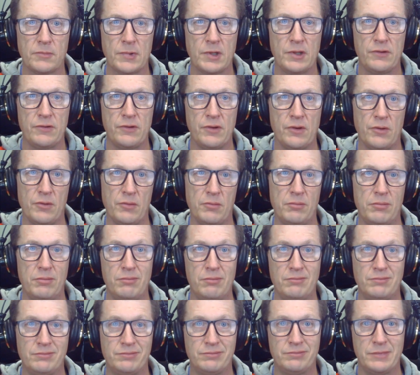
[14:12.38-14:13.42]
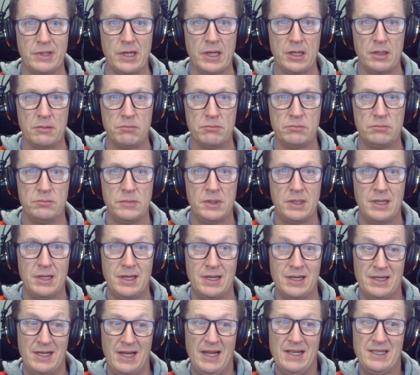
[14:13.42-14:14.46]
So
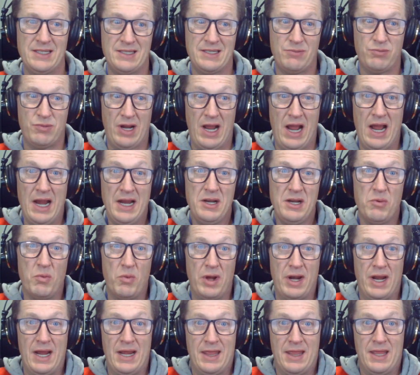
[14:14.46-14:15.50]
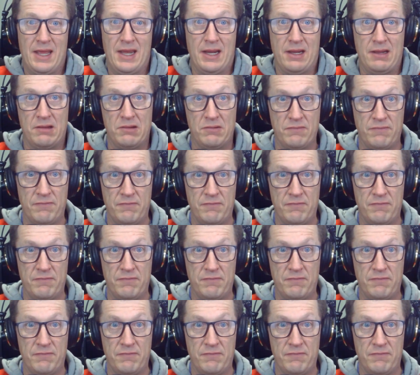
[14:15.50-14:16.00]
that's kind of what I think